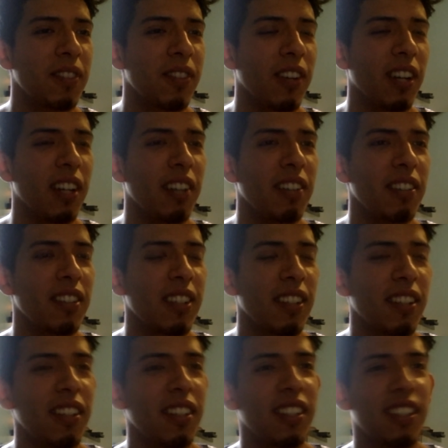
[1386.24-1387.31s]
Wow.
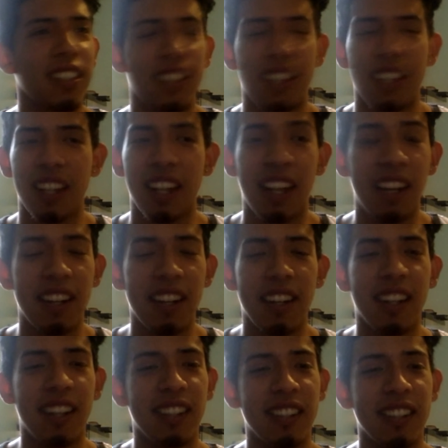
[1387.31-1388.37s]
All right. I, I didn't
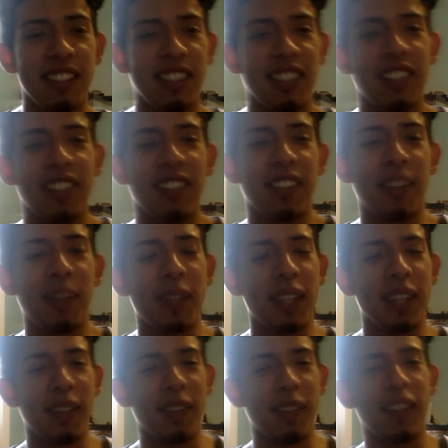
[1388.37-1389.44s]
I honestly didn't know that, but
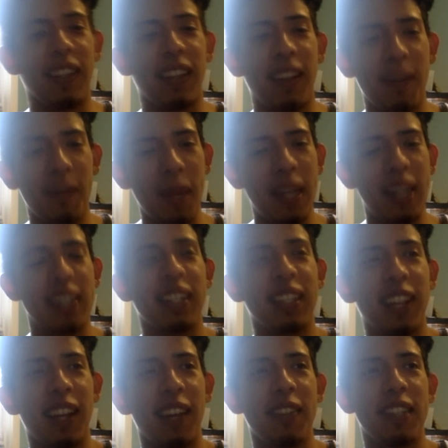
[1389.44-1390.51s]
that that makes a
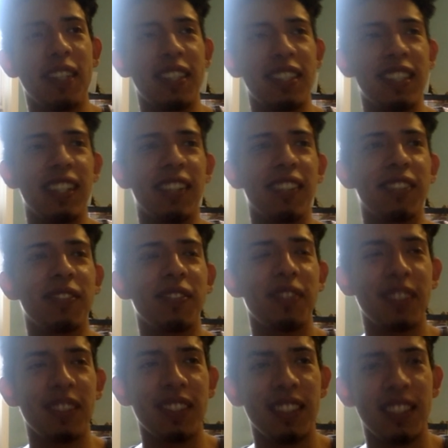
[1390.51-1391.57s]
lot of sense now.
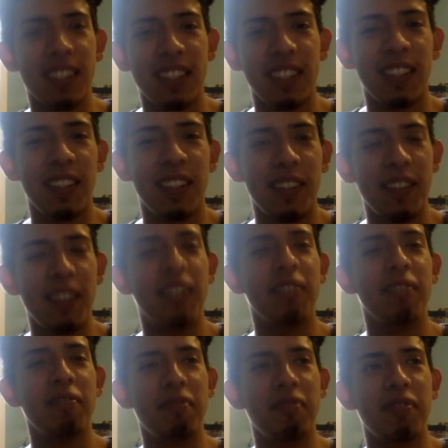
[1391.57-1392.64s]
Mm-hmm.
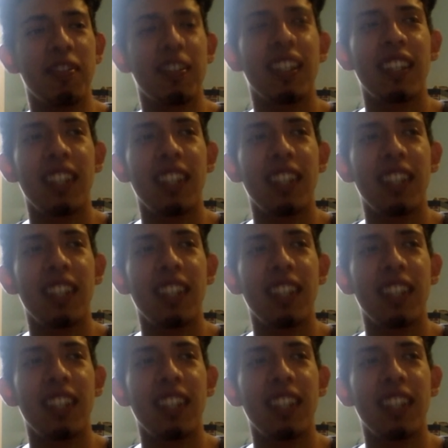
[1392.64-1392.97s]
Yep.